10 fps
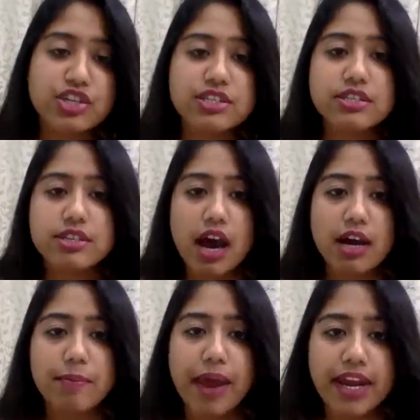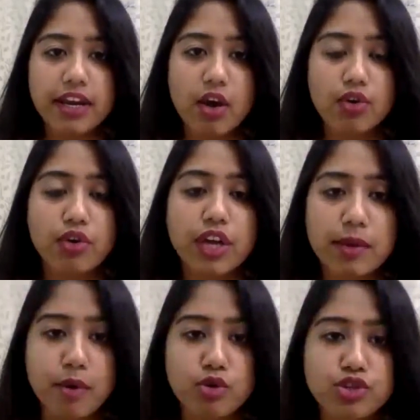just start penning down your
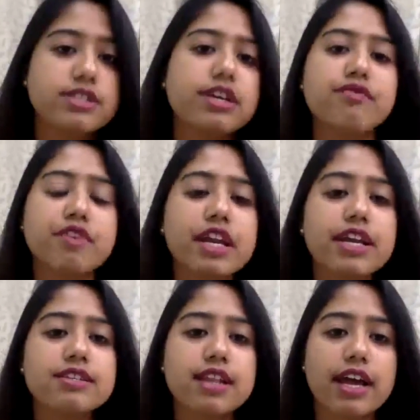emotions and feelings.